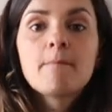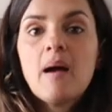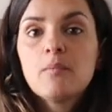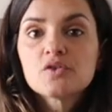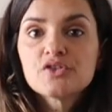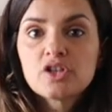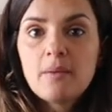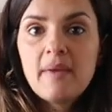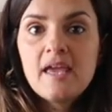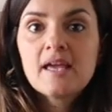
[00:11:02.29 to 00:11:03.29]
But I'm also
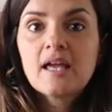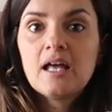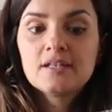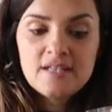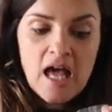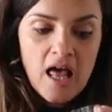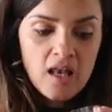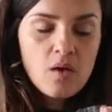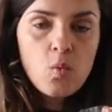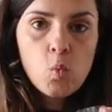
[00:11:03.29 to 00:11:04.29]
gonna make a
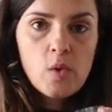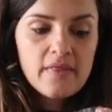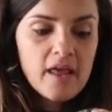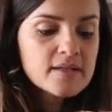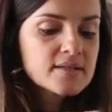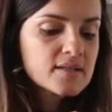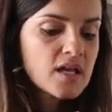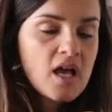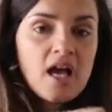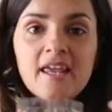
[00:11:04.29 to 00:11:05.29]
dal with this.
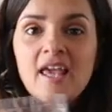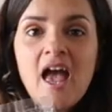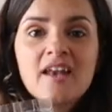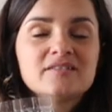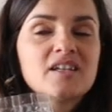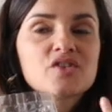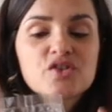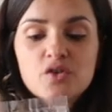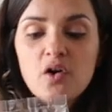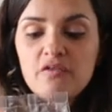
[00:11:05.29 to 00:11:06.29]
Again, they're
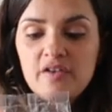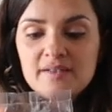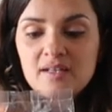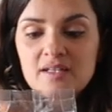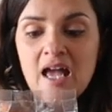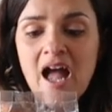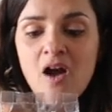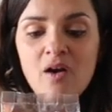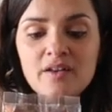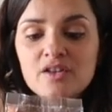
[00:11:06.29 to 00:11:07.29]
so
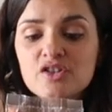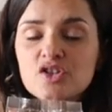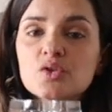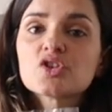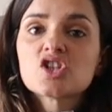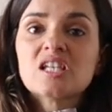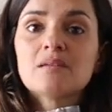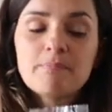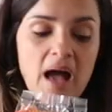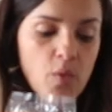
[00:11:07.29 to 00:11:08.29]
versatile, they're so
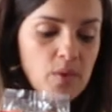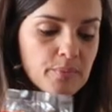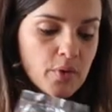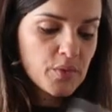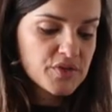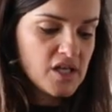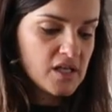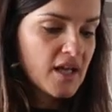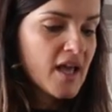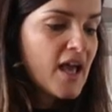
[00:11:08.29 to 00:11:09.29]
cheap, packed with
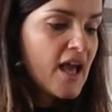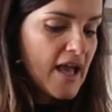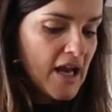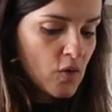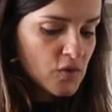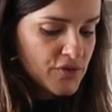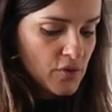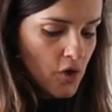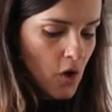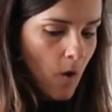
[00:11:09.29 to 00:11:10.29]
protein. And I
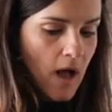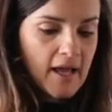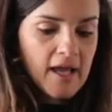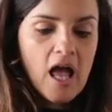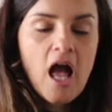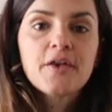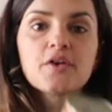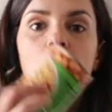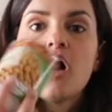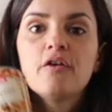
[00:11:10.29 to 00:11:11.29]
also got a
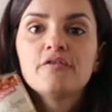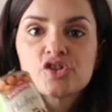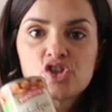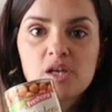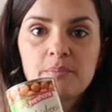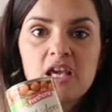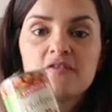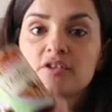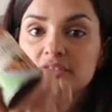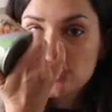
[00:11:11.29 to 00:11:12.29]
can of
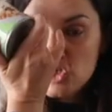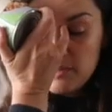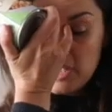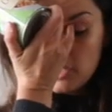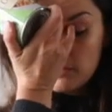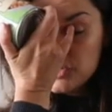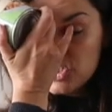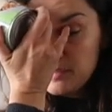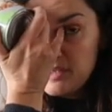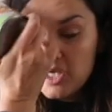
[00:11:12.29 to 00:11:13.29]
chickpea for the
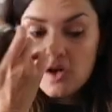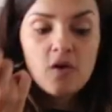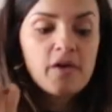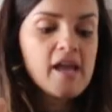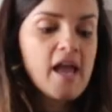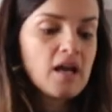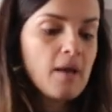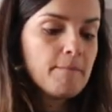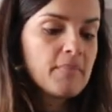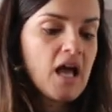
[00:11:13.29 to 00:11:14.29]
chickpea curry and
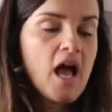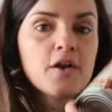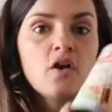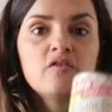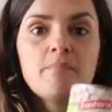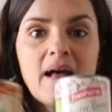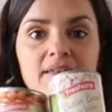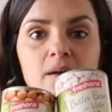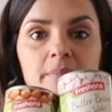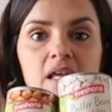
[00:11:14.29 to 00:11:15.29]
a can of
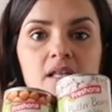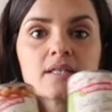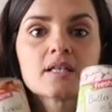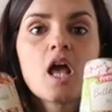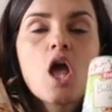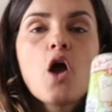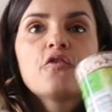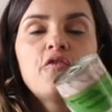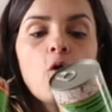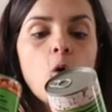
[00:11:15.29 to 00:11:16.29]
butter beans
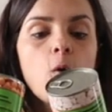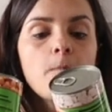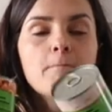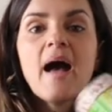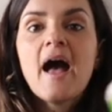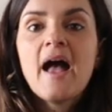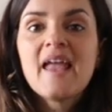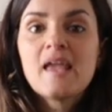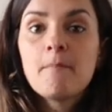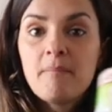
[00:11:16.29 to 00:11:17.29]
for
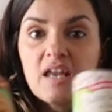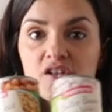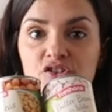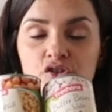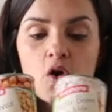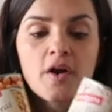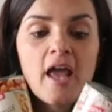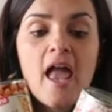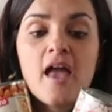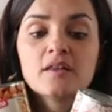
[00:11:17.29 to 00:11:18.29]
my minestrone.
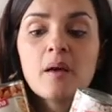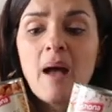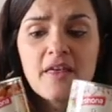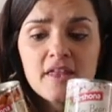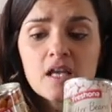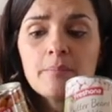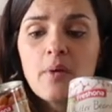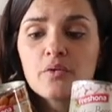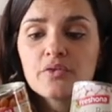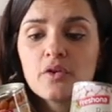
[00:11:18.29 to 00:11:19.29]
And I think
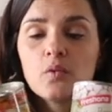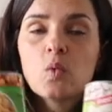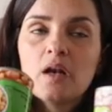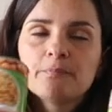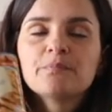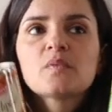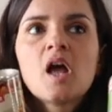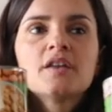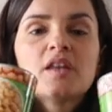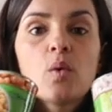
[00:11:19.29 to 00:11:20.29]
both, well,
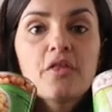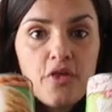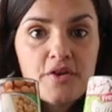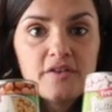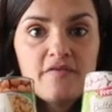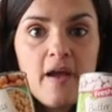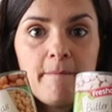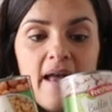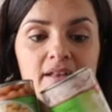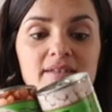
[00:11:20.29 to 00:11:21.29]
they were
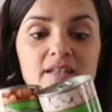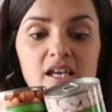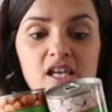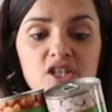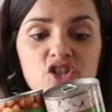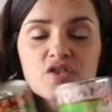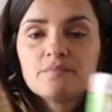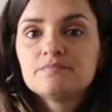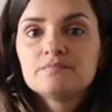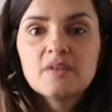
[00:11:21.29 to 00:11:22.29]
35 pence
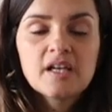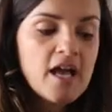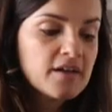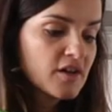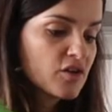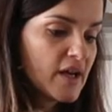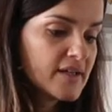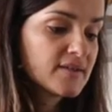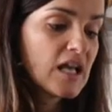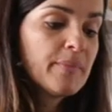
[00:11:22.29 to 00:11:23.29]
each. Again,
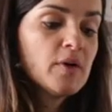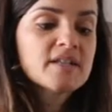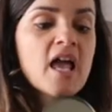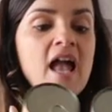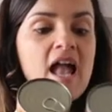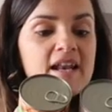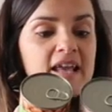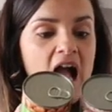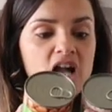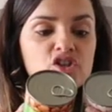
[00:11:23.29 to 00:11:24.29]
great staples. And
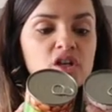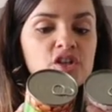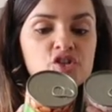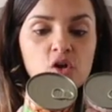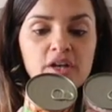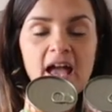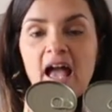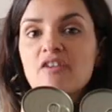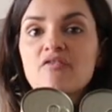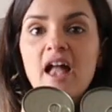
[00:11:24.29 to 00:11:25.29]
they actually don't
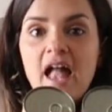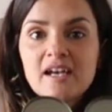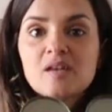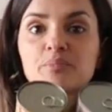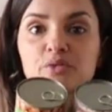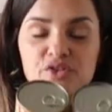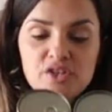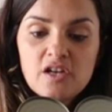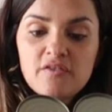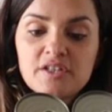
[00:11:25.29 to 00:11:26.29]
have any
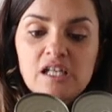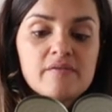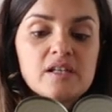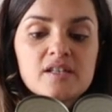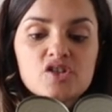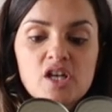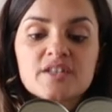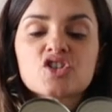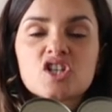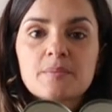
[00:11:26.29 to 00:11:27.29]
preservative, it's
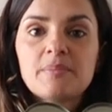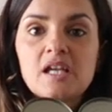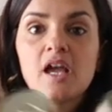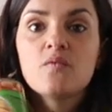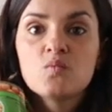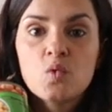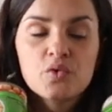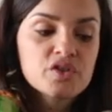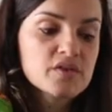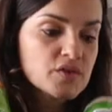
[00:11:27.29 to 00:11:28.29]
just chickpea and
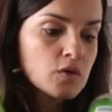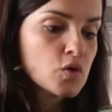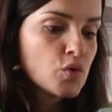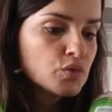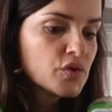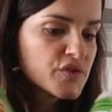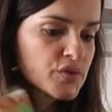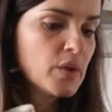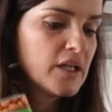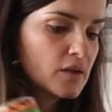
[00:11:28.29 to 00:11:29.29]
water. So
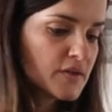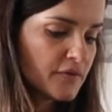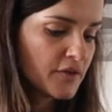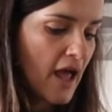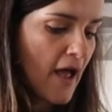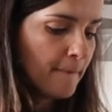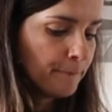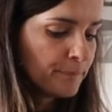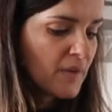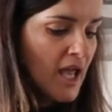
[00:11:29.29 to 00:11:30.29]
kudos to Lidl for
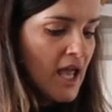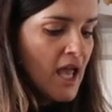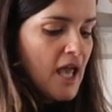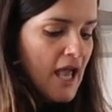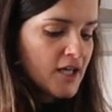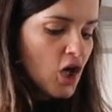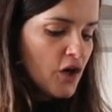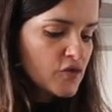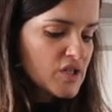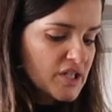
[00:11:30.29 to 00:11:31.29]
that. And
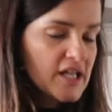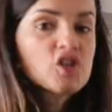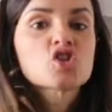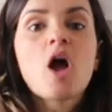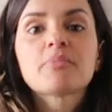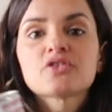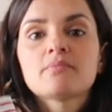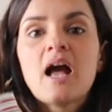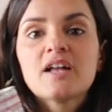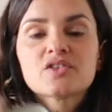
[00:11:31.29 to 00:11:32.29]
obviously chopped
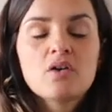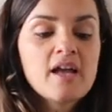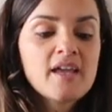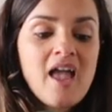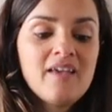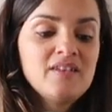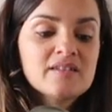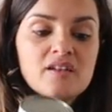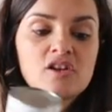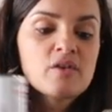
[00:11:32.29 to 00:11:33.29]
tomato, again,
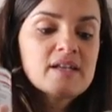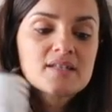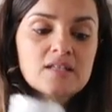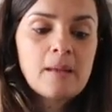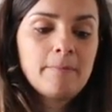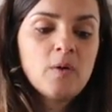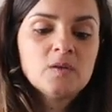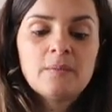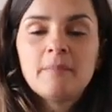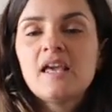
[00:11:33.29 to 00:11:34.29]
these are great
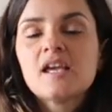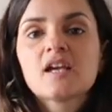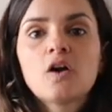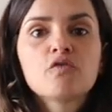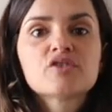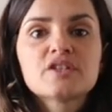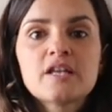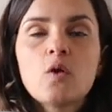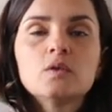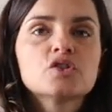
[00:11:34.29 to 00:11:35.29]
staple. They make
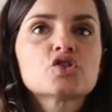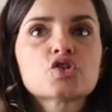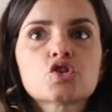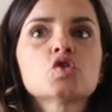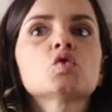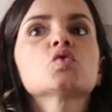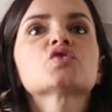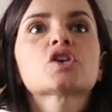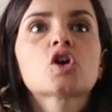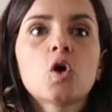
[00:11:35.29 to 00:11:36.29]
obviously all the
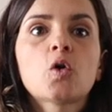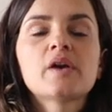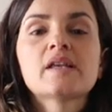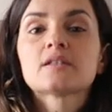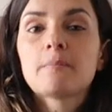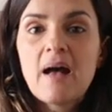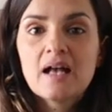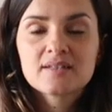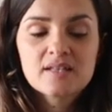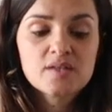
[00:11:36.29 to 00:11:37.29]
stews, the curries, the
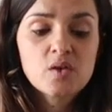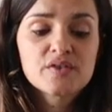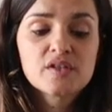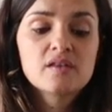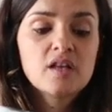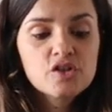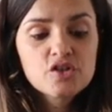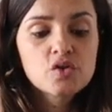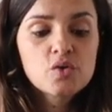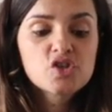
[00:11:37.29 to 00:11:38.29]
pasta sauces. They're
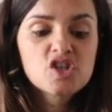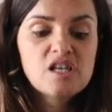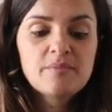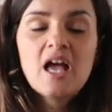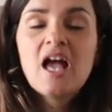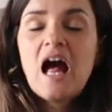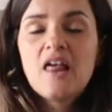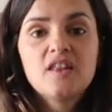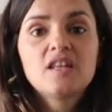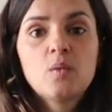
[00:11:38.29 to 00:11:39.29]
so cheap.
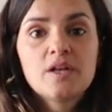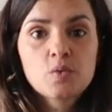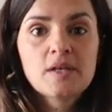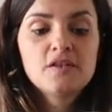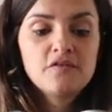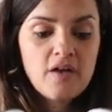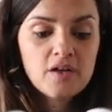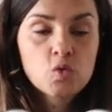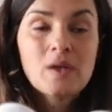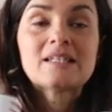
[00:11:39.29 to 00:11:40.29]
I think they were
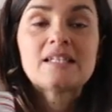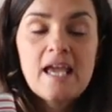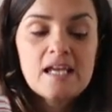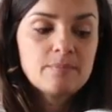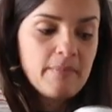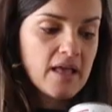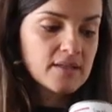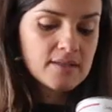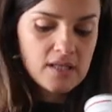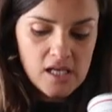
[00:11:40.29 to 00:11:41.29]
28
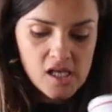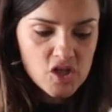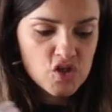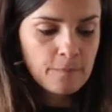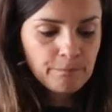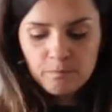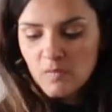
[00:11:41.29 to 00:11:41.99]
pence each.